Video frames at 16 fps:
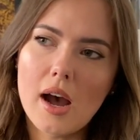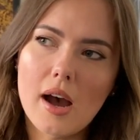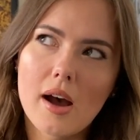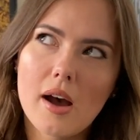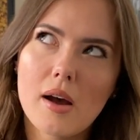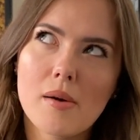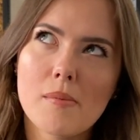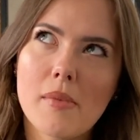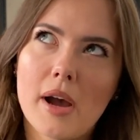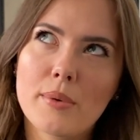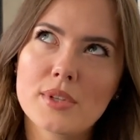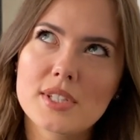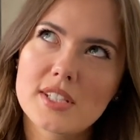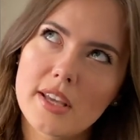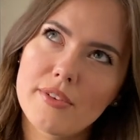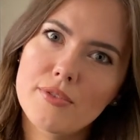I
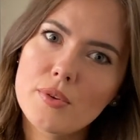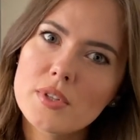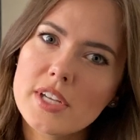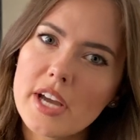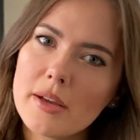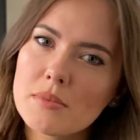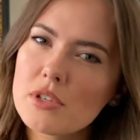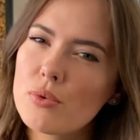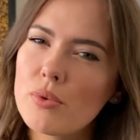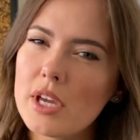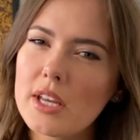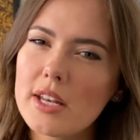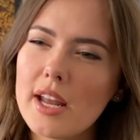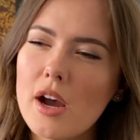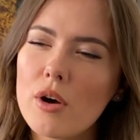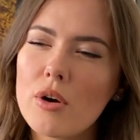would say a few times a
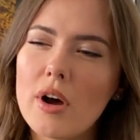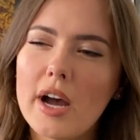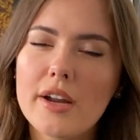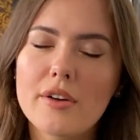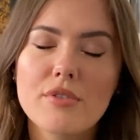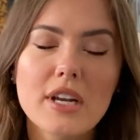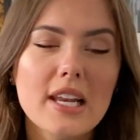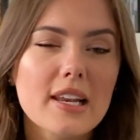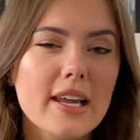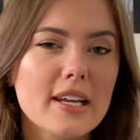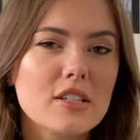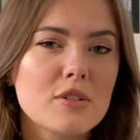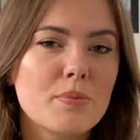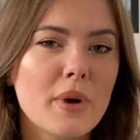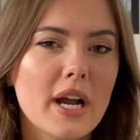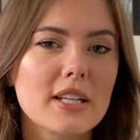week now. I really
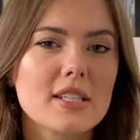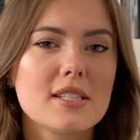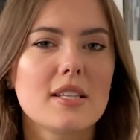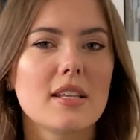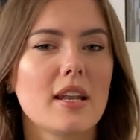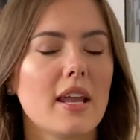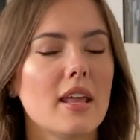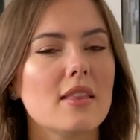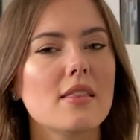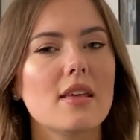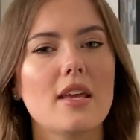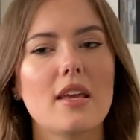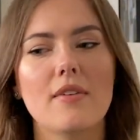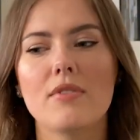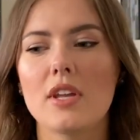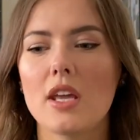like to practice it in the
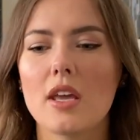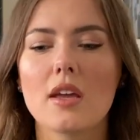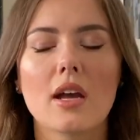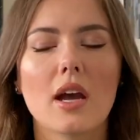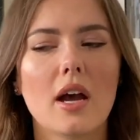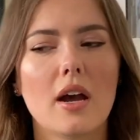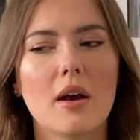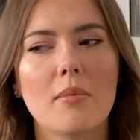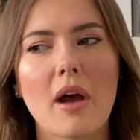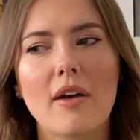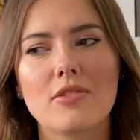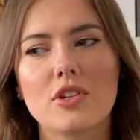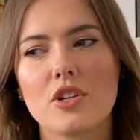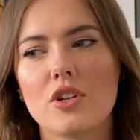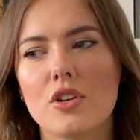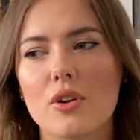evening
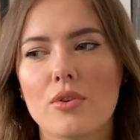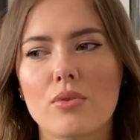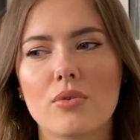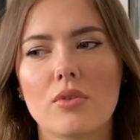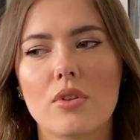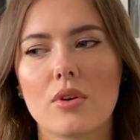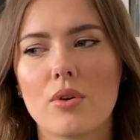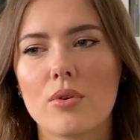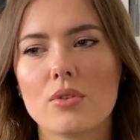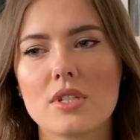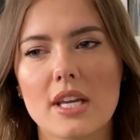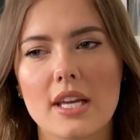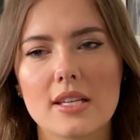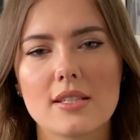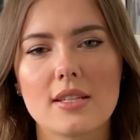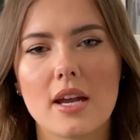after, you know, the whole
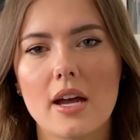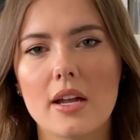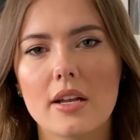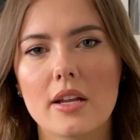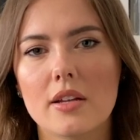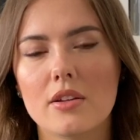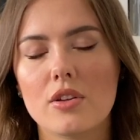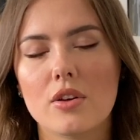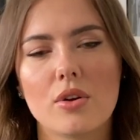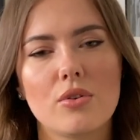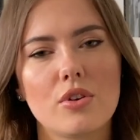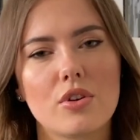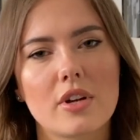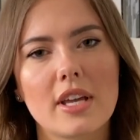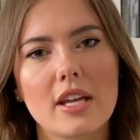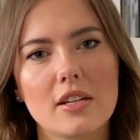day is done, and you know,
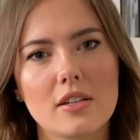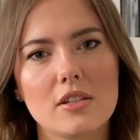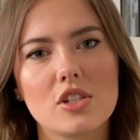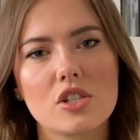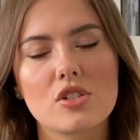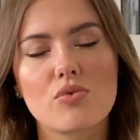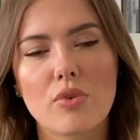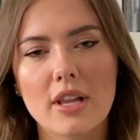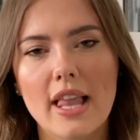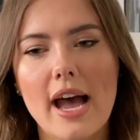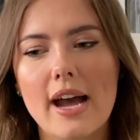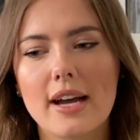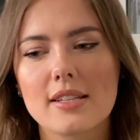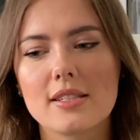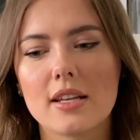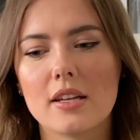you can just
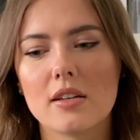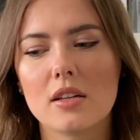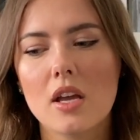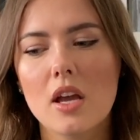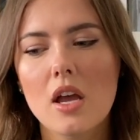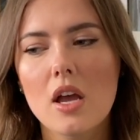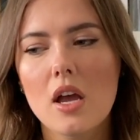relax and